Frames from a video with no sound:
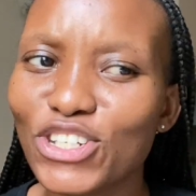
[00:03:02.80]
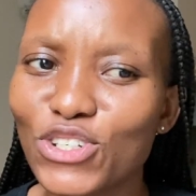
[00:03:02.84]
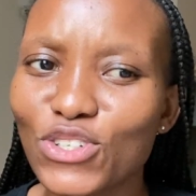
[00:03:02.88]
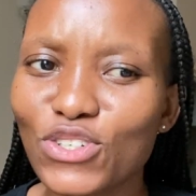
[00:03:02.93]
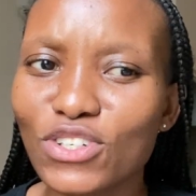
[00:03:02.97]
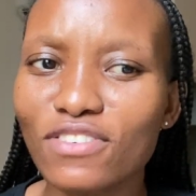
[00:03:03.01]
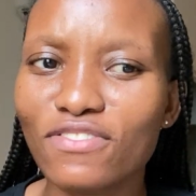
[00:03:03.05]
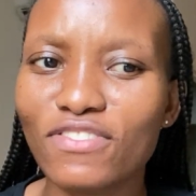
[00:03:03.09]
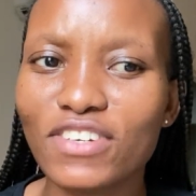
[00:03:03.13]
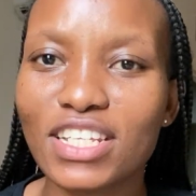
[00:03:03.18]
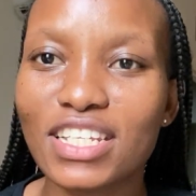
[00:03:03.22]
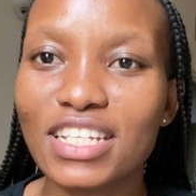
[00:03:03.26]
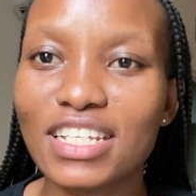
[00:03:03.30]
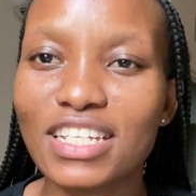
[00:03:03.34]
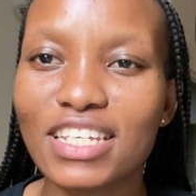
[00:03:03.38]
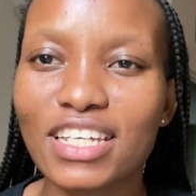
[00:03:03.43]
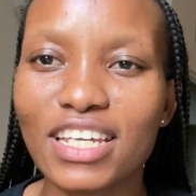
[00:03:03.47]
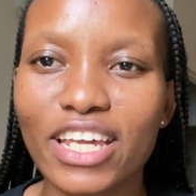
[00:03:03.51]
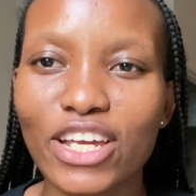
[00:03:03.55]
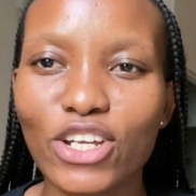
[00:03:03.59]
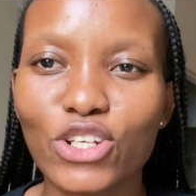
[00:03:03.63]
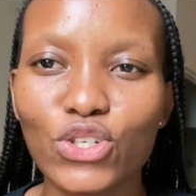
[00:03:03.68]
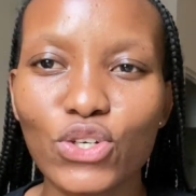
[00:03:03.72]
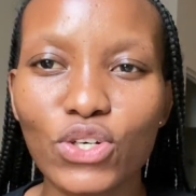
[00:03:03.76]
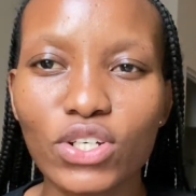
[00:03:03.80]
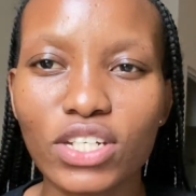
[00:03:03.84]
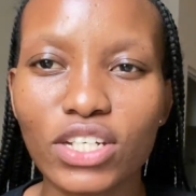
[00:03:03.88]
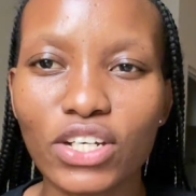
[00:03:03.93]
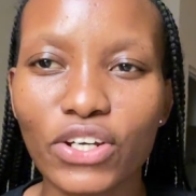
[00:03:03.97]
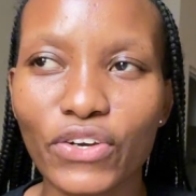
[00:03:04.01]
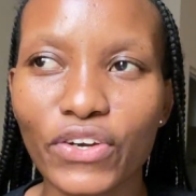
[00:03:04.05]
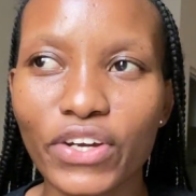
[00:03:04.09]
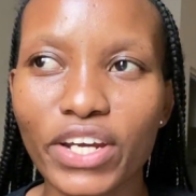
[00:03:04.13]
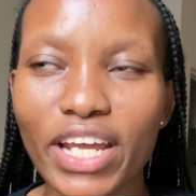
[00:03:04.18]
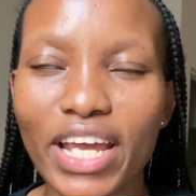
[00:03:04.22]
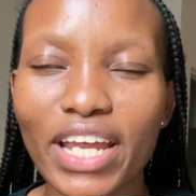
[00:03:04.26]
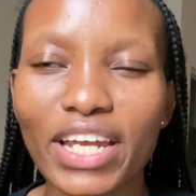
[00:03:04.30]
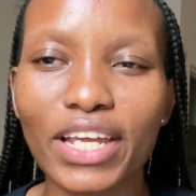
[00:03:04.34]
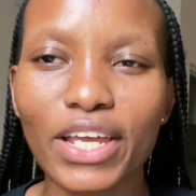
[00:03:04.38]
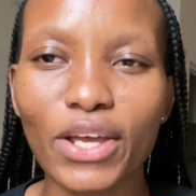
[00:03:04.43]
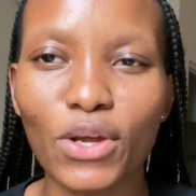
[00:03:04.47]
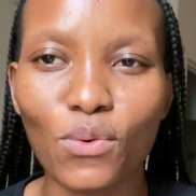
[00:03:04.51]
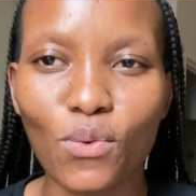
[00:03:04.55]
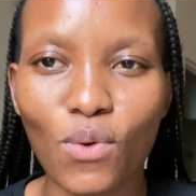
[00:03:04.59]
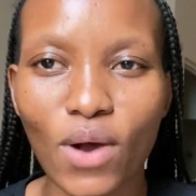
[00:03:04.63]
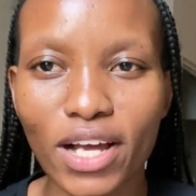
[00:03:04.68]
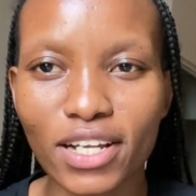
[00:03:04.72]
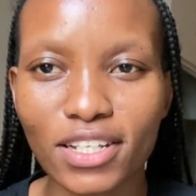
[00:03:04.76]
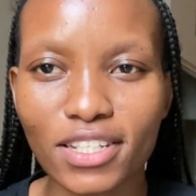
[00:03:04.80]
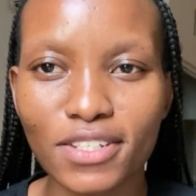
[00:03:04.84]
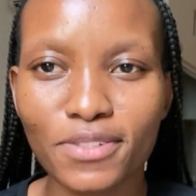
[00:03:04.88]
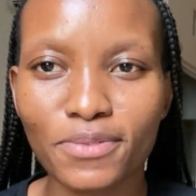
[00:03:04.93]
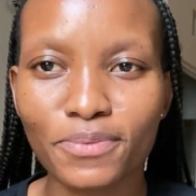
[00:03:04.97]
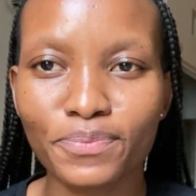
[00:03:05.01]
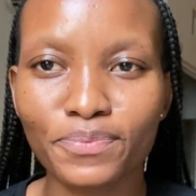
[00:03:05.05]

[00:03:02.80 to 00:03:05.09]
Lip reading: university, get your degree, and get what?